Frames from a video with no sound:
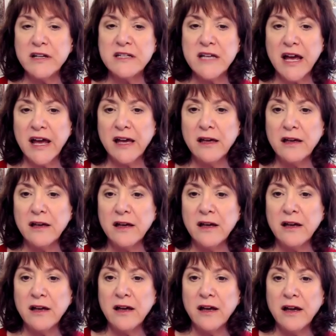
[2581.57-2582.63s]
day
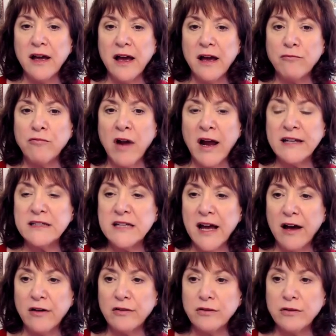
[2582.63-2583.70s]
write
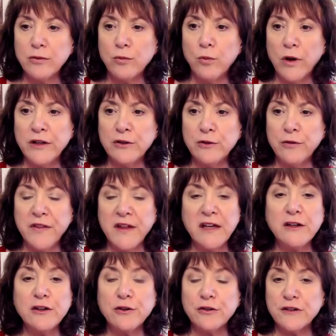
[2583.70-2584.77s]
down what you
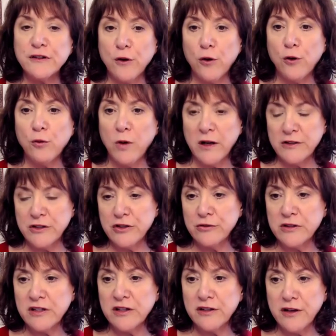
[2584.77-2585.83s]
think your soul wants you
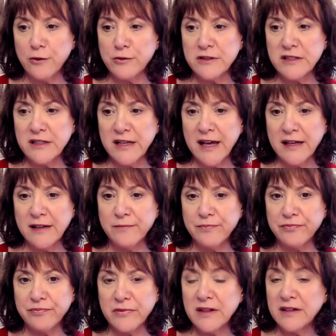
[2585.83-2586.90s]
to know today.
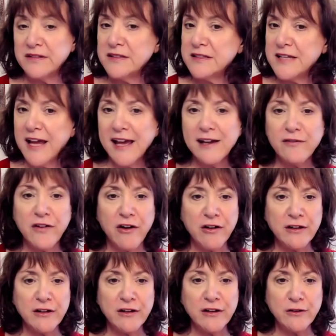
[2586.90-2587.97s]
Doesn't take
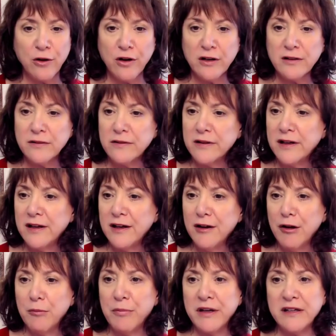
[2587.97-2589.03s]
very long,
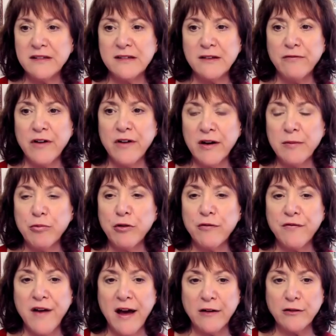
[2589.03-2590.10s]
but it's a very
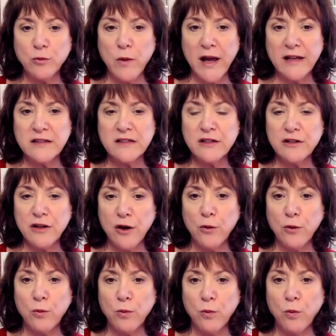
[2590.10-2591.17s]
profound way to
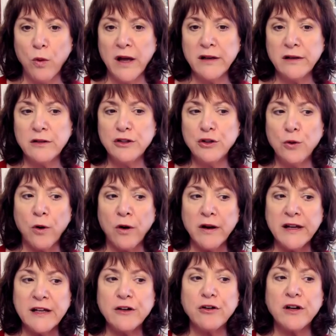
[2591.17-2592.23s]
know what your
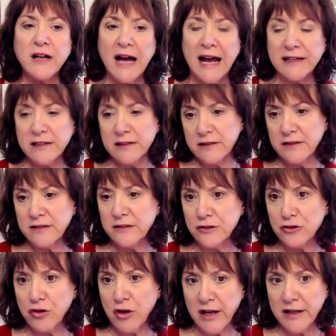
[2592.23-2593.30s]
inner guidance is
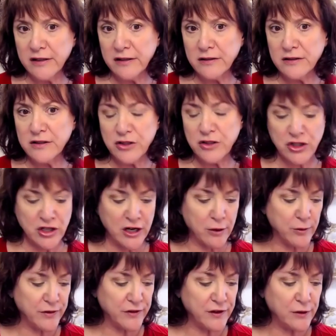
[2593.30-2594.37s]
trying to share
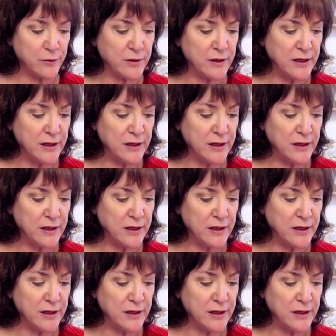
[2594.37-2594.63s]
with you.